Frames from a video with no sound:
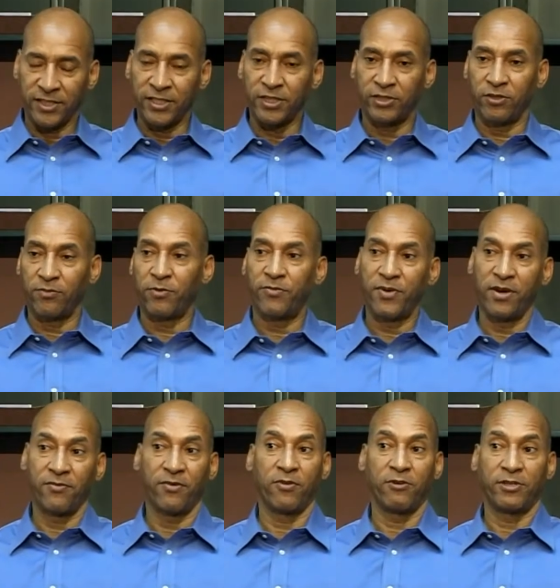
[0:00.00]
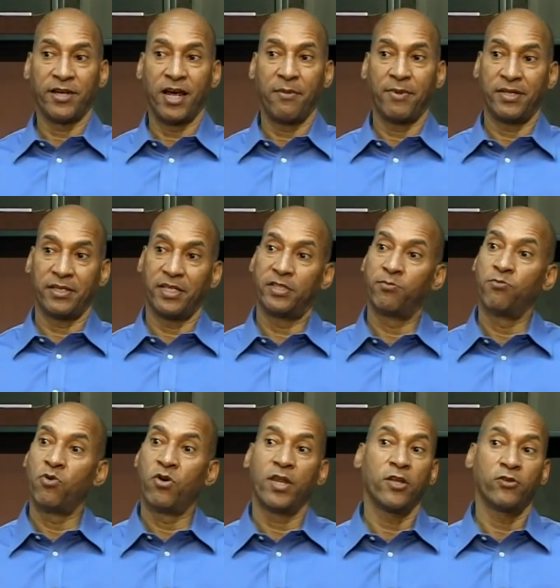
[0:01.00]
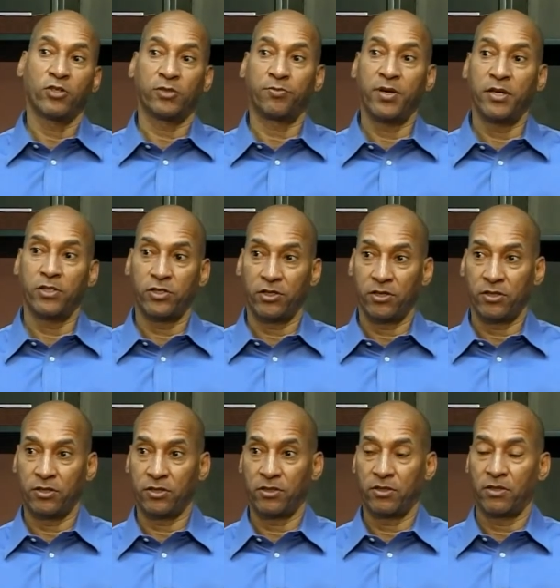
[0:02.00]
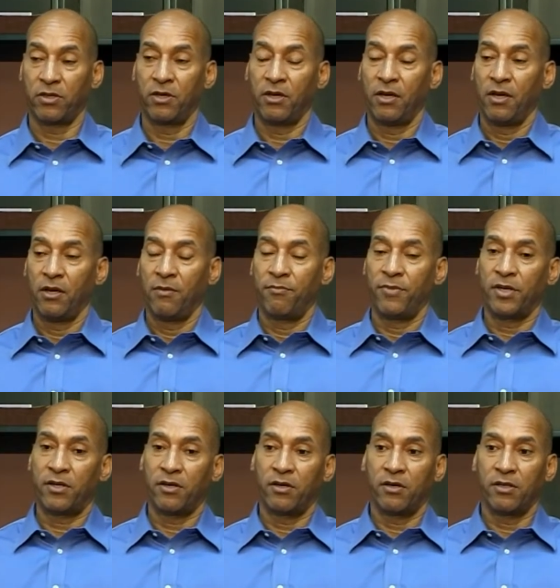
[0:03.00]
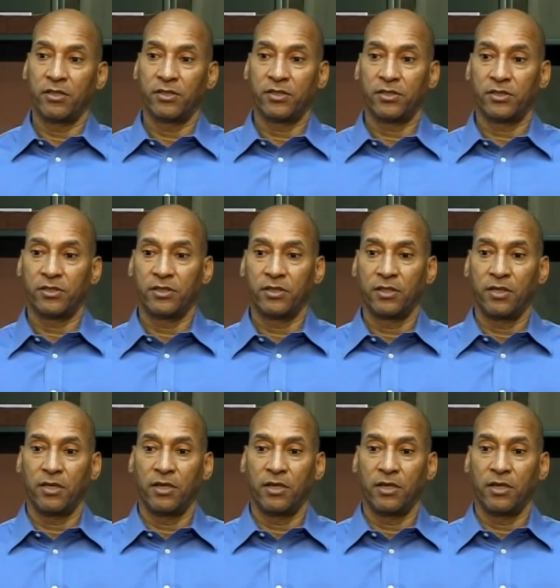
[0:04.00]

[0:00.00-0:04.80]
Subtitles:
The issue of preparing for retirement is more than just pensions, because